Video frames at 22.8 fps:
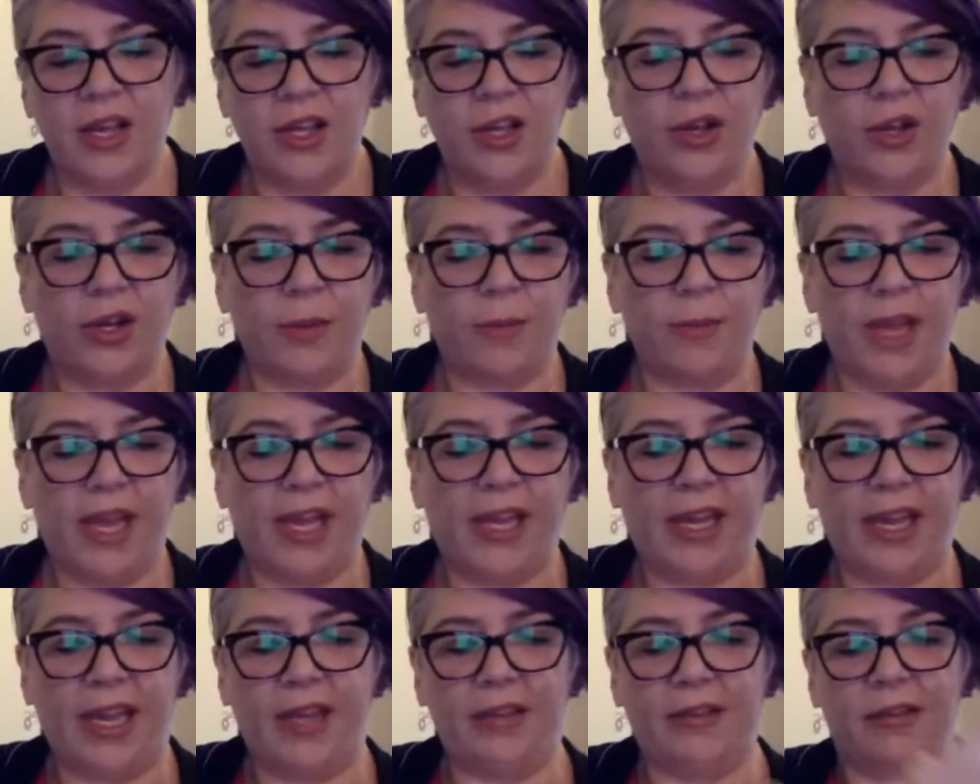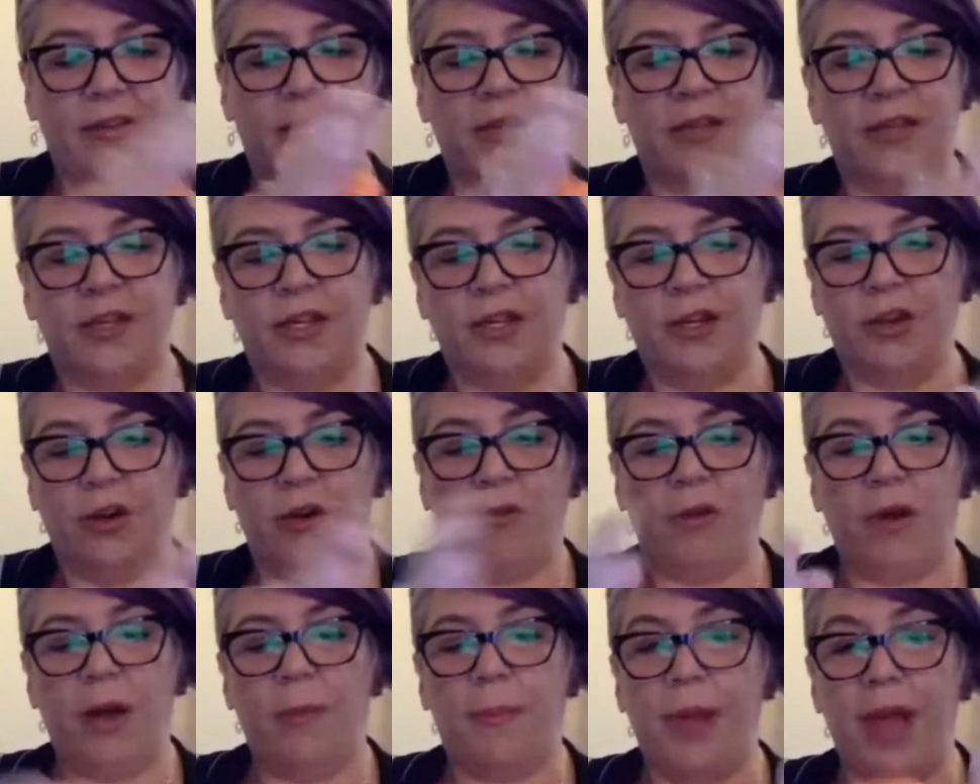You can make it, you
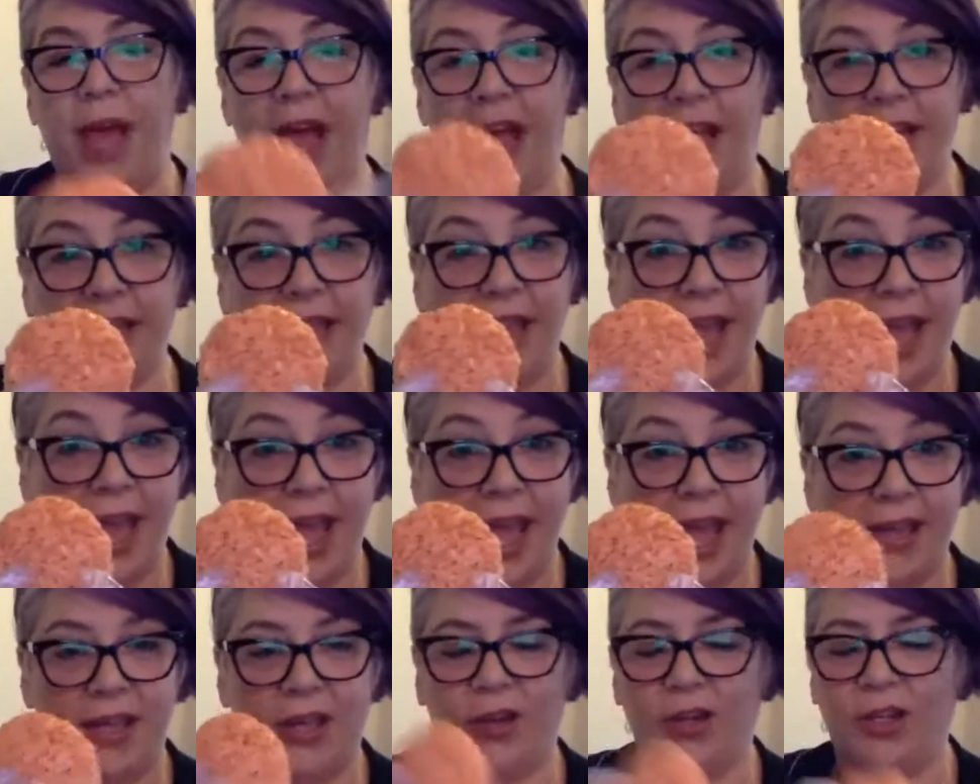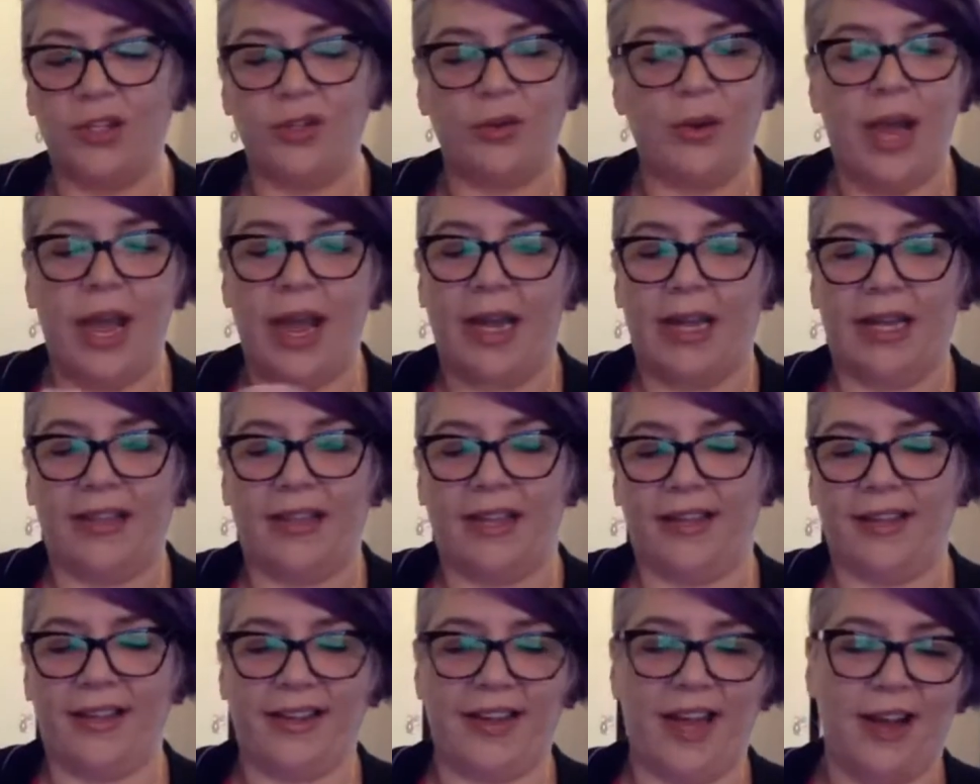know, a pancake. You could do
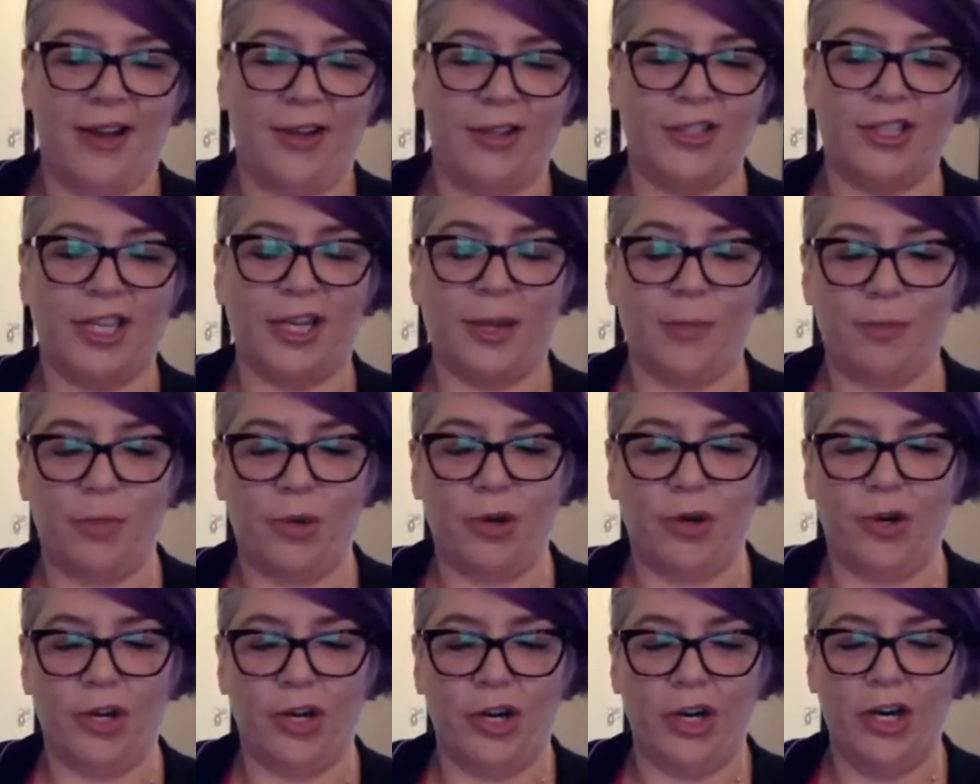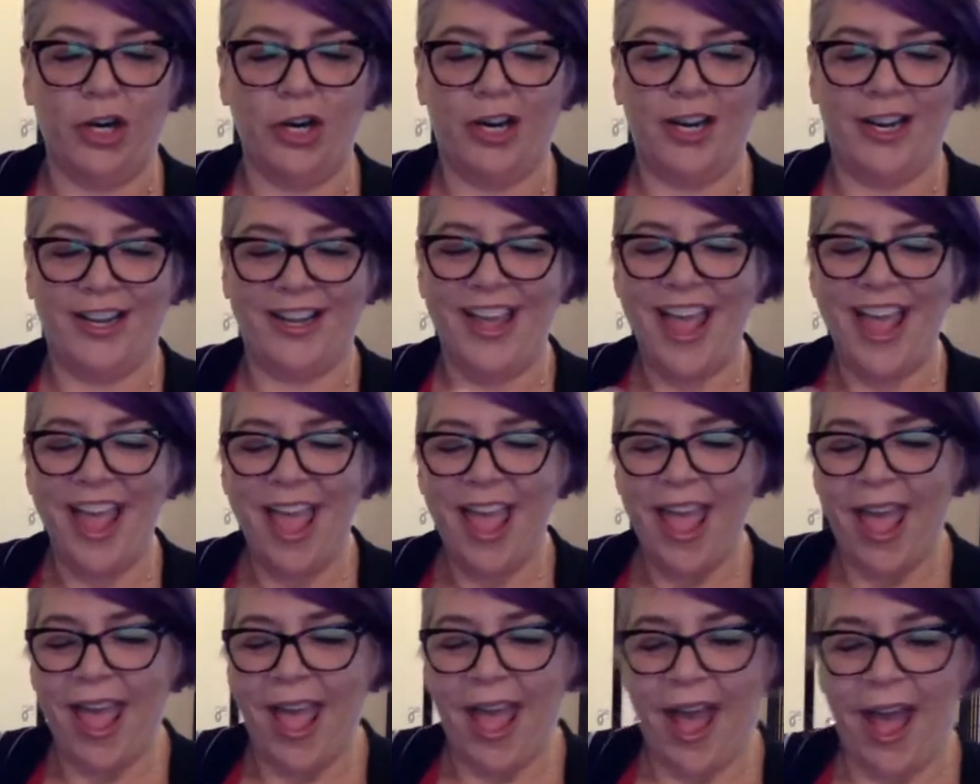anything. It kind of looks cool. Like
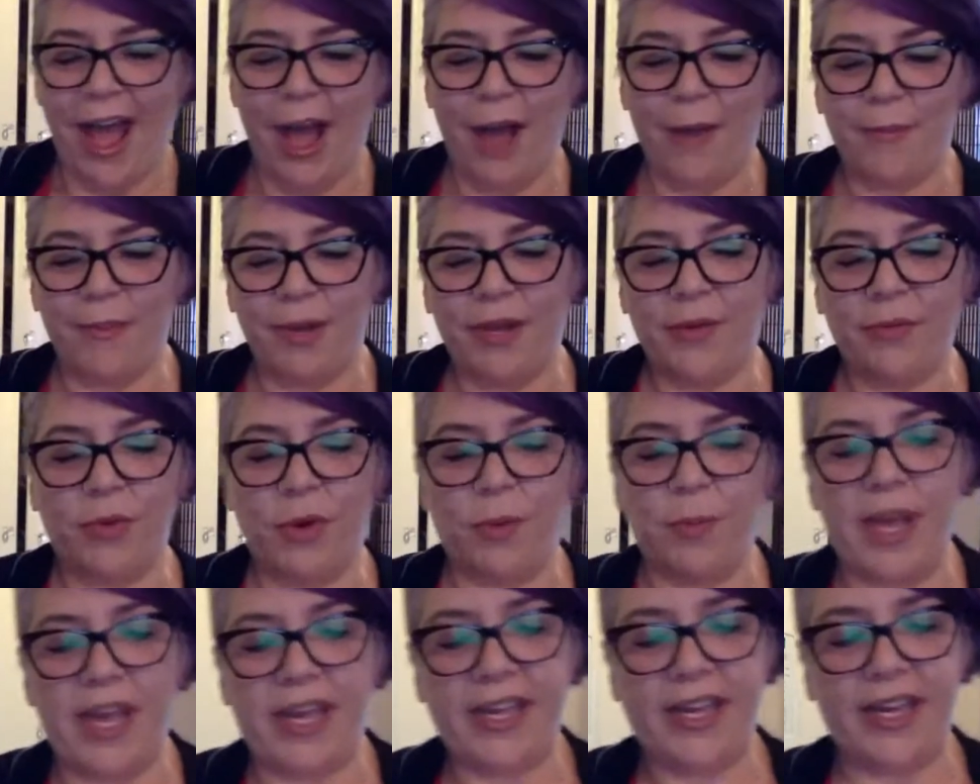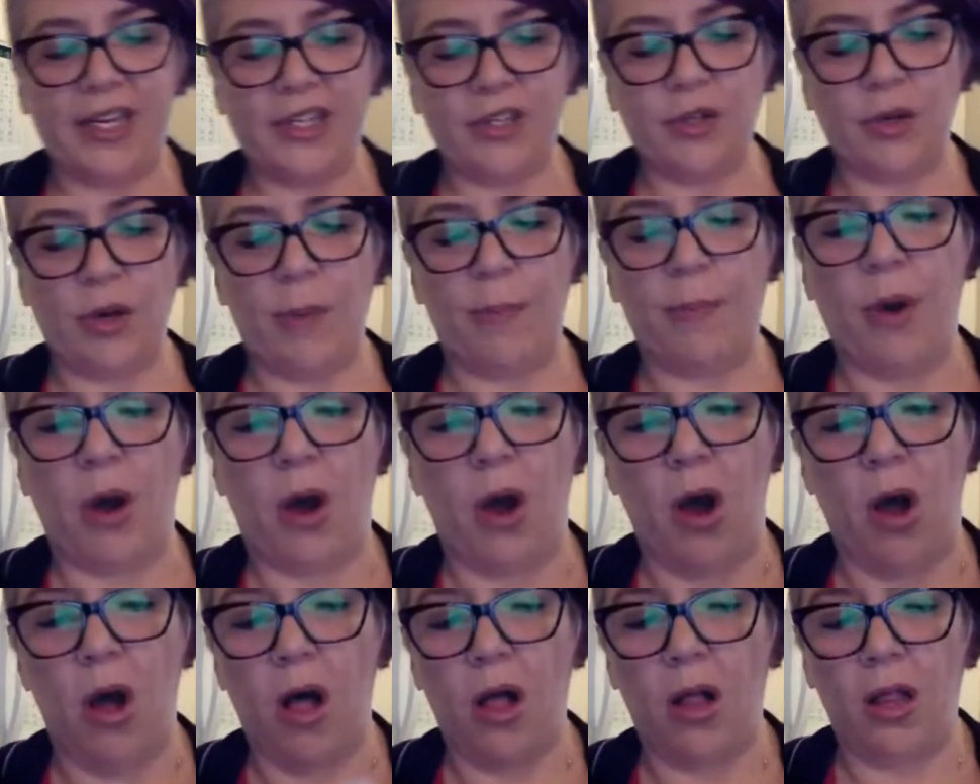a um, but we'll make it into a
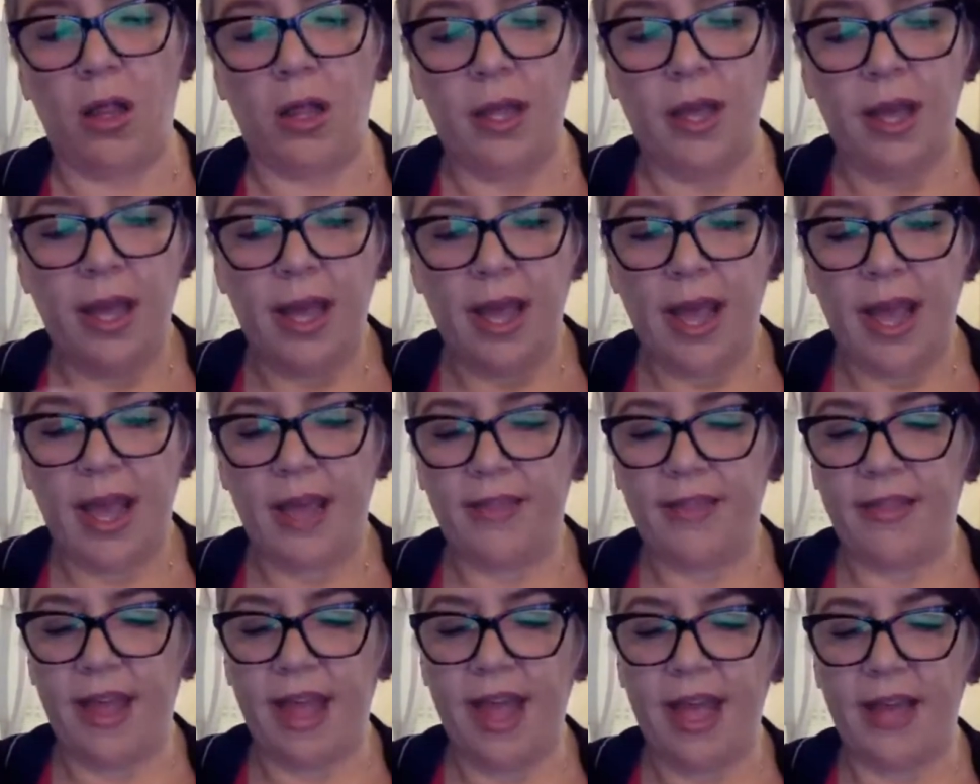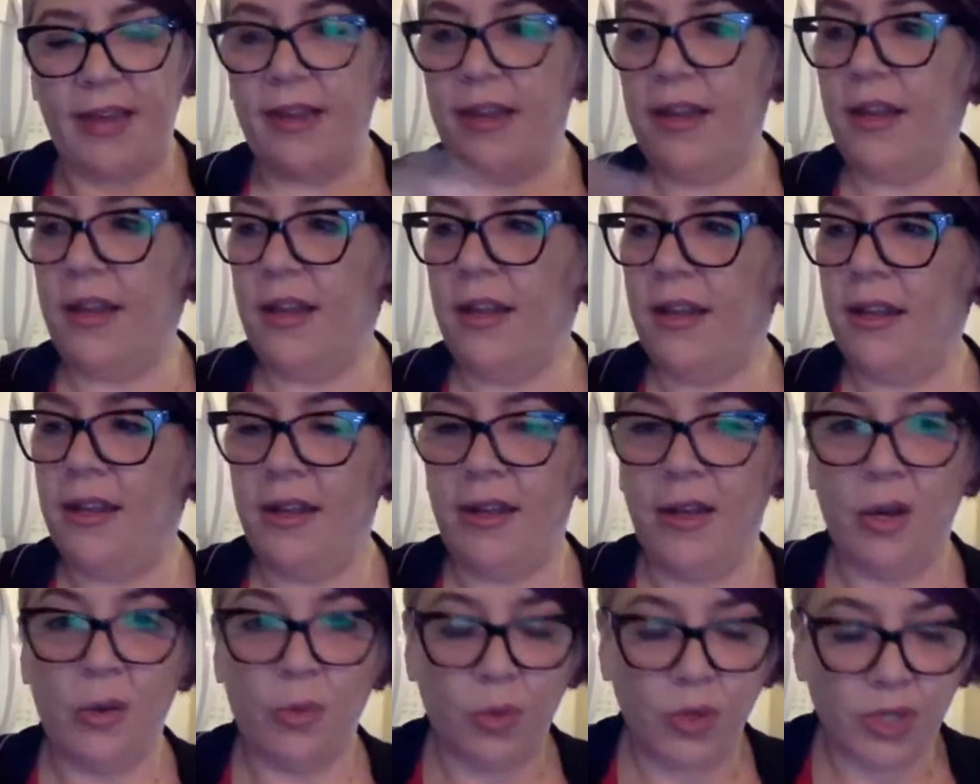ball, and then
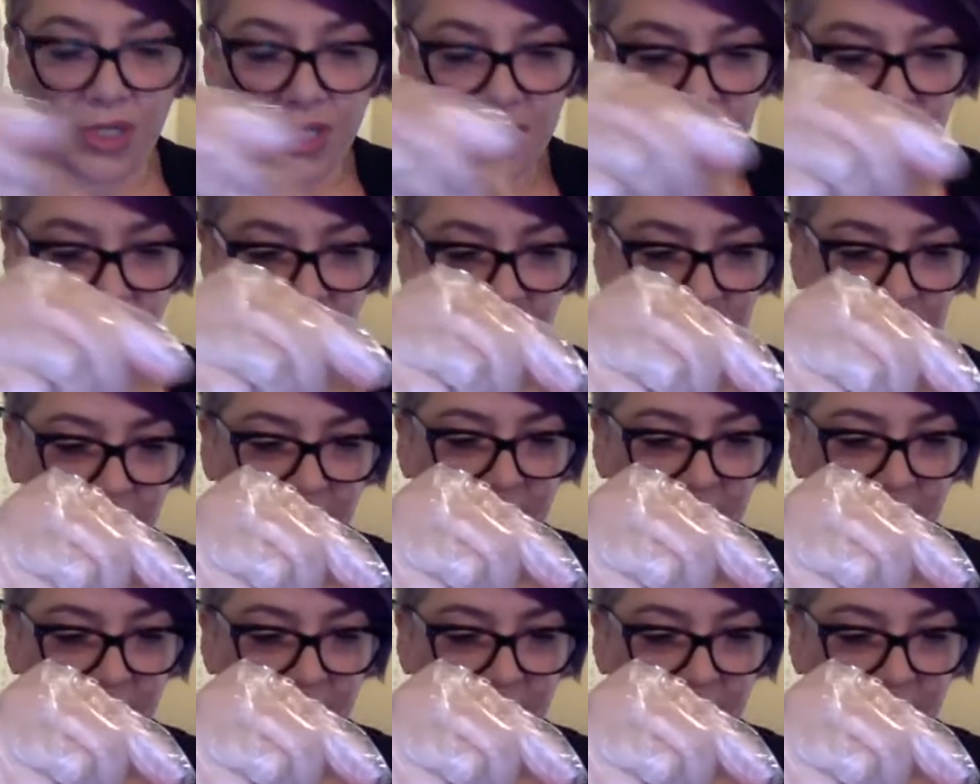we'll stick